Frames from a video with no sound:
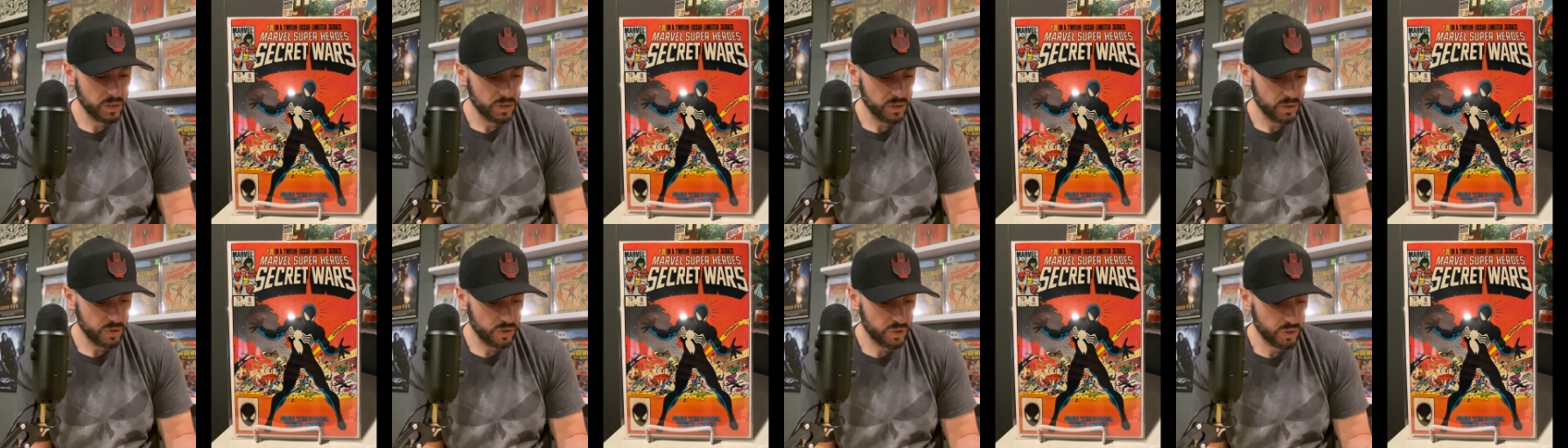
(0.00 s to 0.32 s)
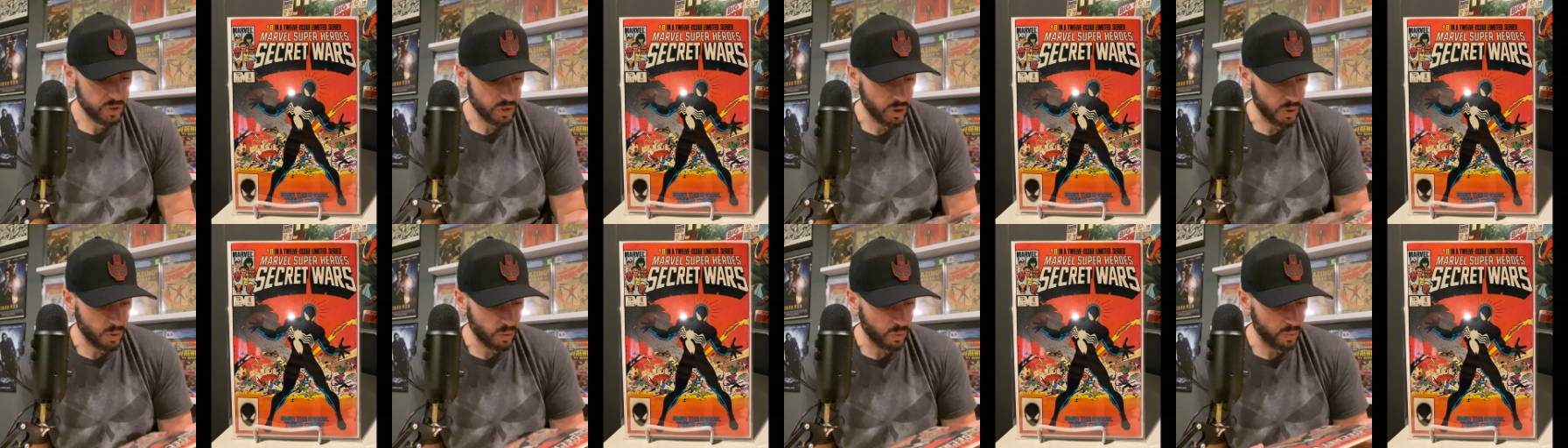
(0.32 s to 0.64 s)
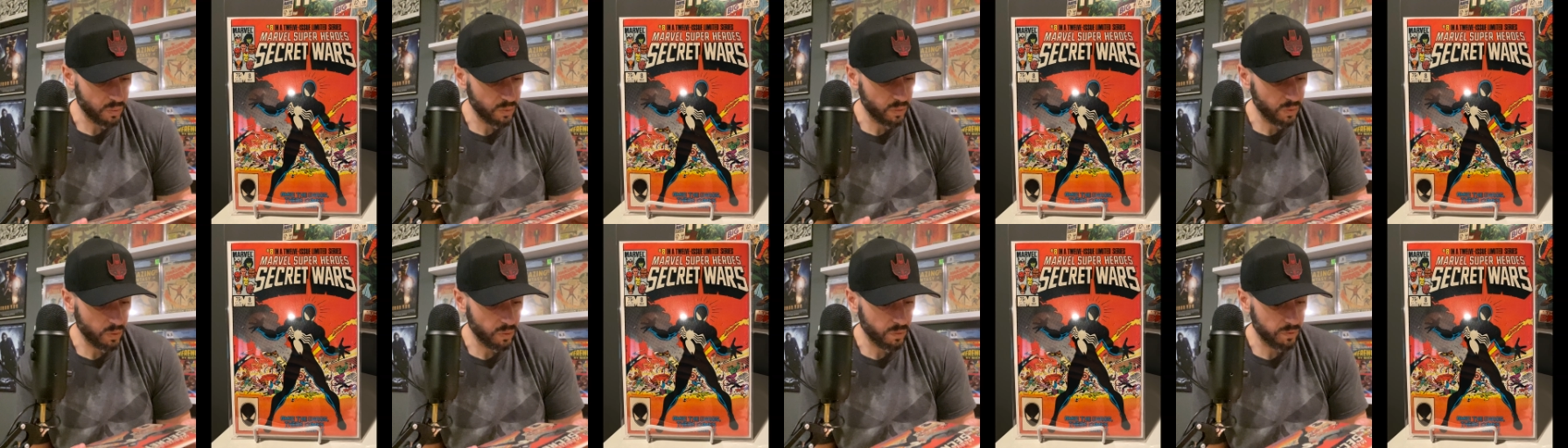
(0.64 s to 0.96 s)

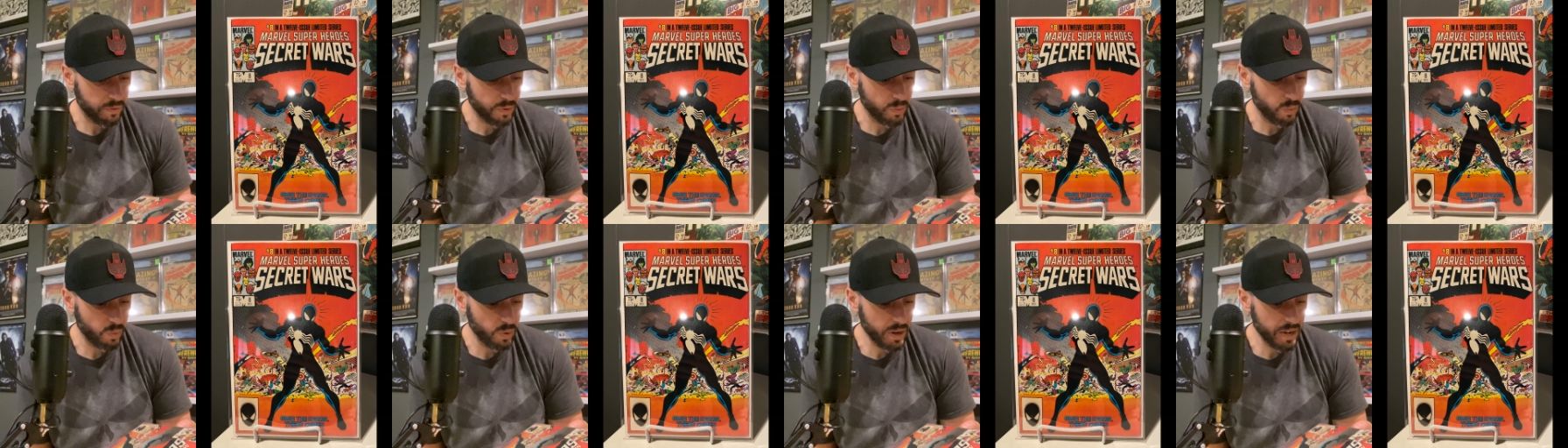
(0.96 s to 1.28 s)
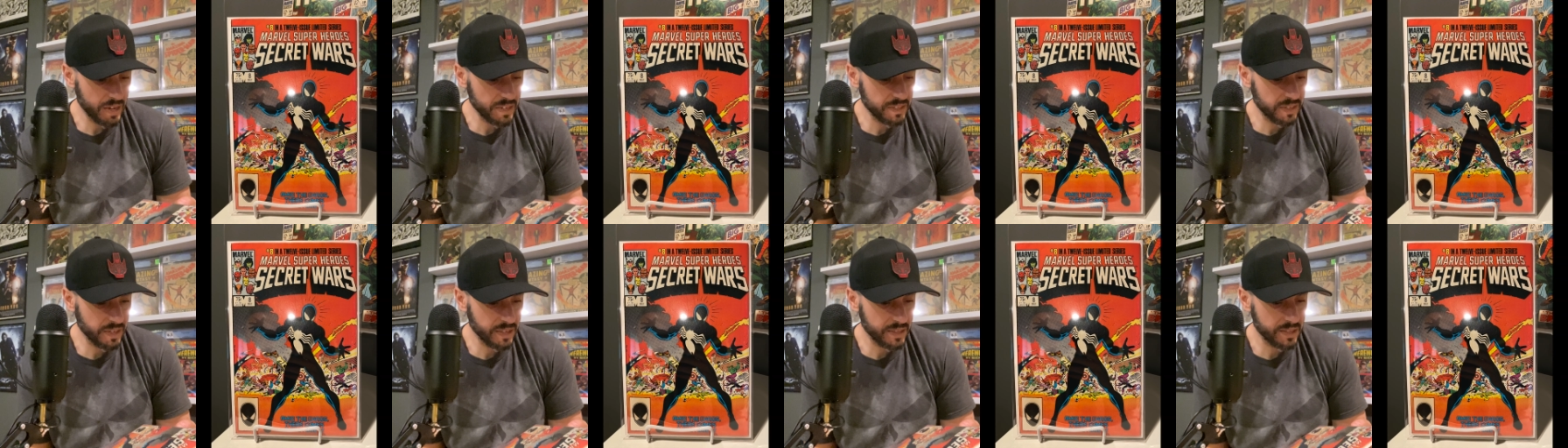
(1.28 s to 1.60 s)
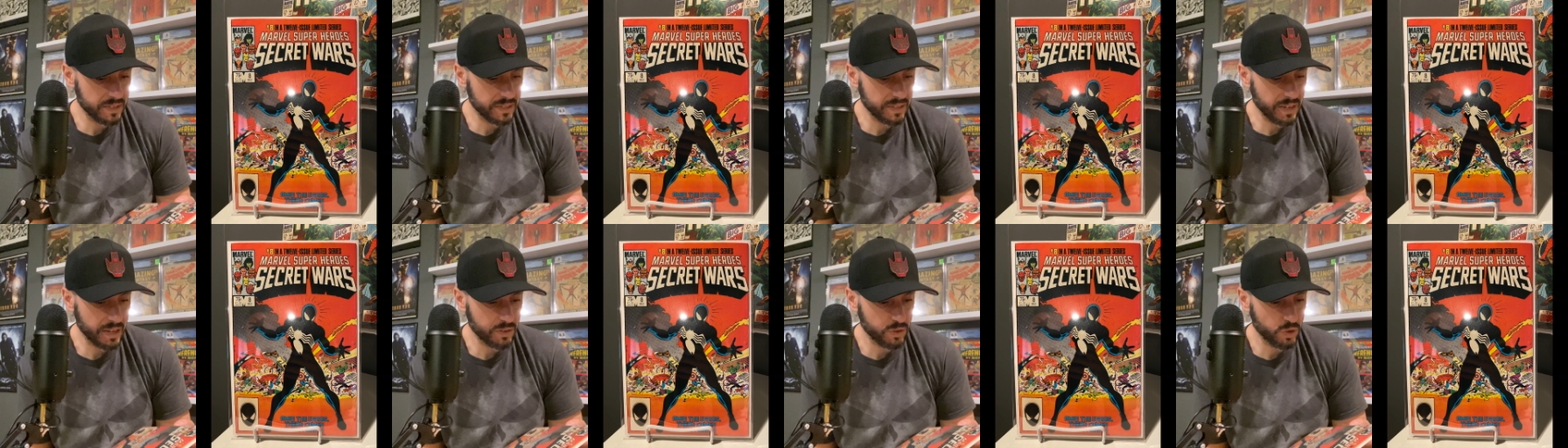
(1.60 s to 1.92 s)
So from what I see, there's
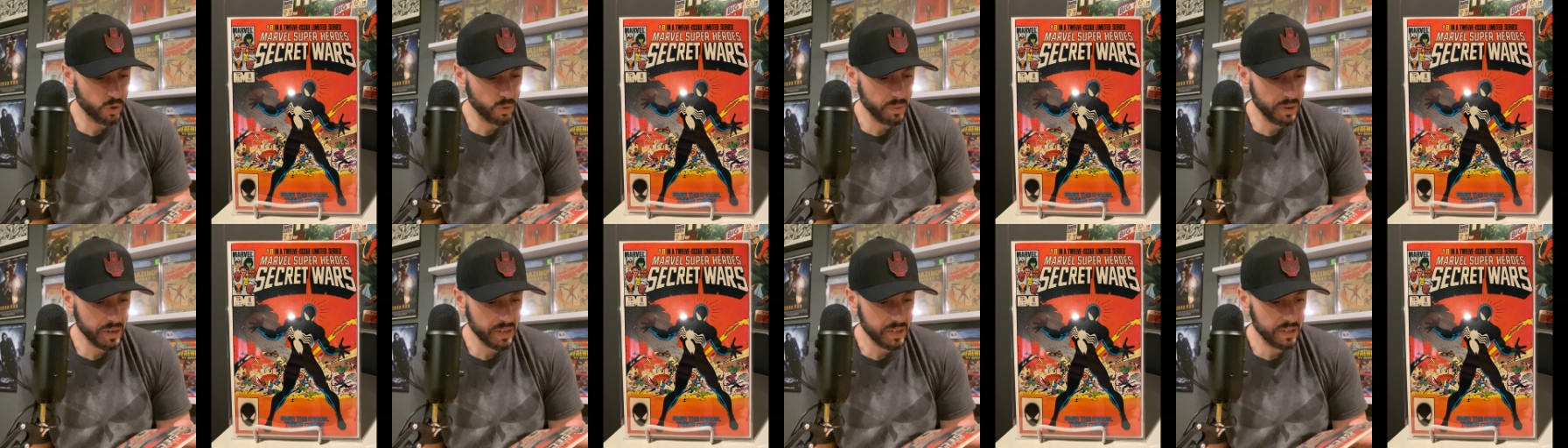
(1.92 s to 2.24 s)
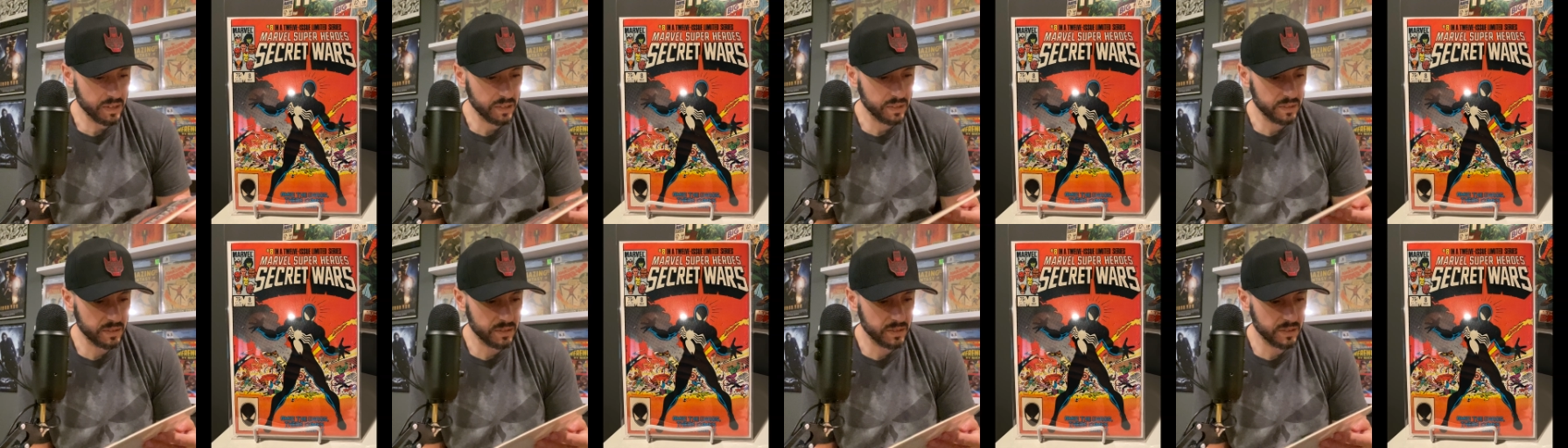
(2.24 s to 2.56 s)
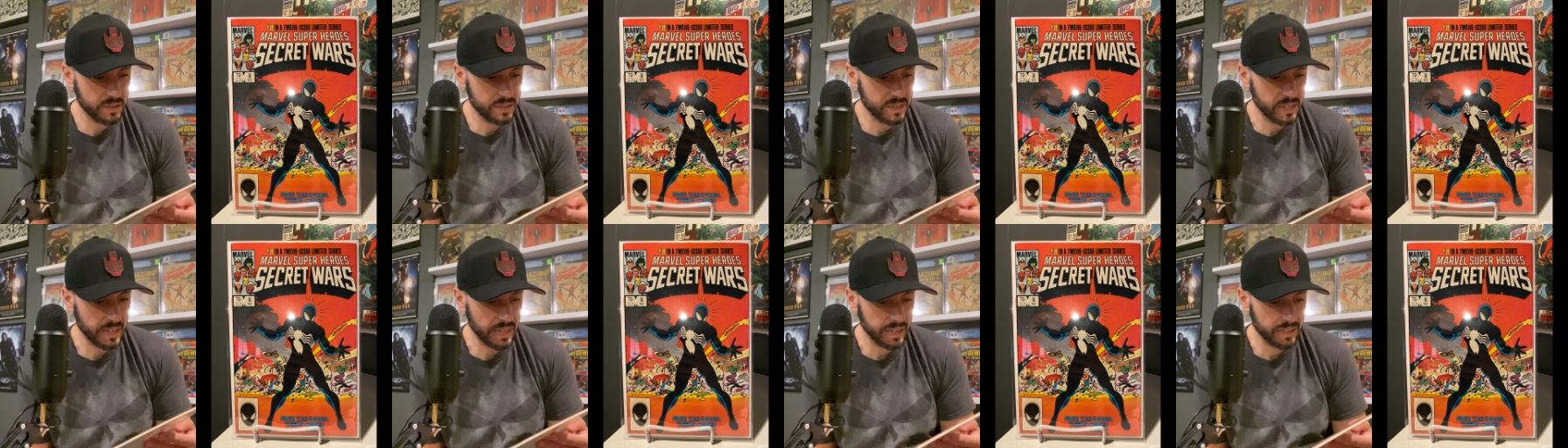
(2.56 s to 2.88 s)
not too many
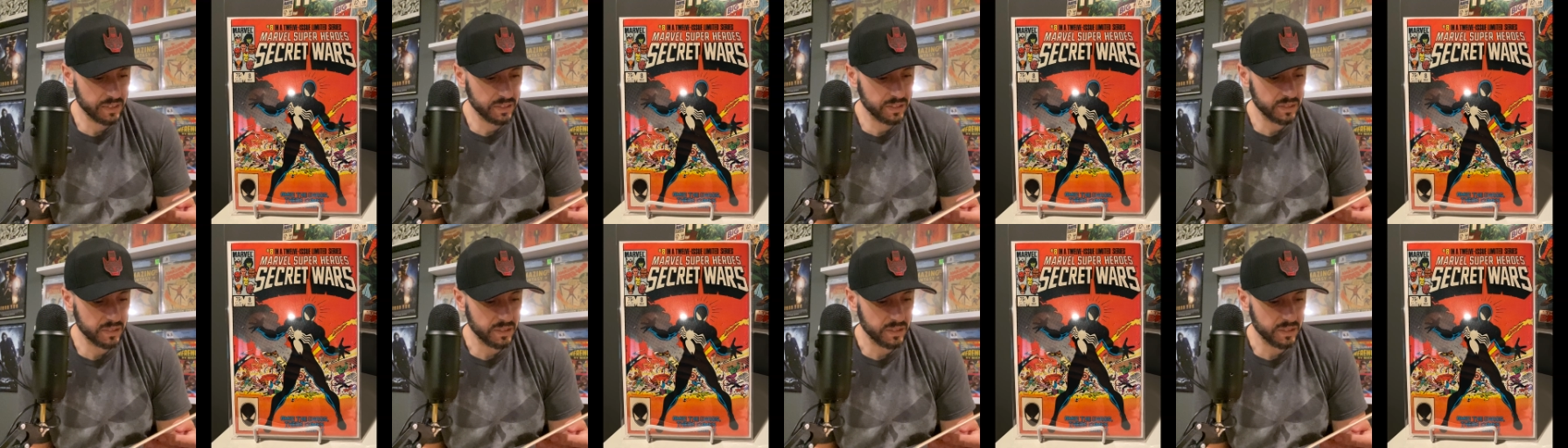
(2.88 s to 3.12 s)
ticks.